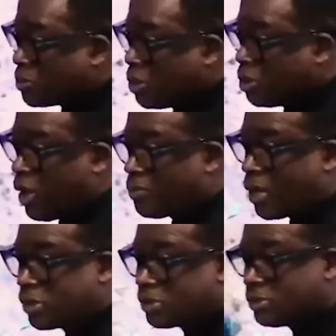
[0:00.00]
don't have
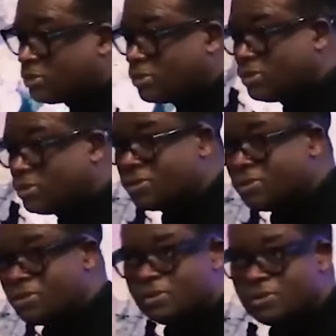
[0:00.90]
cars.
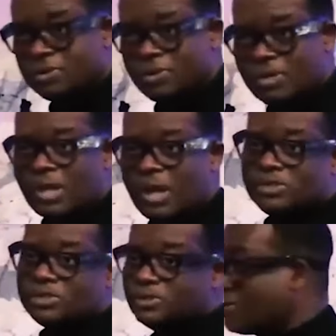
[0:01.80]
It makes life easy.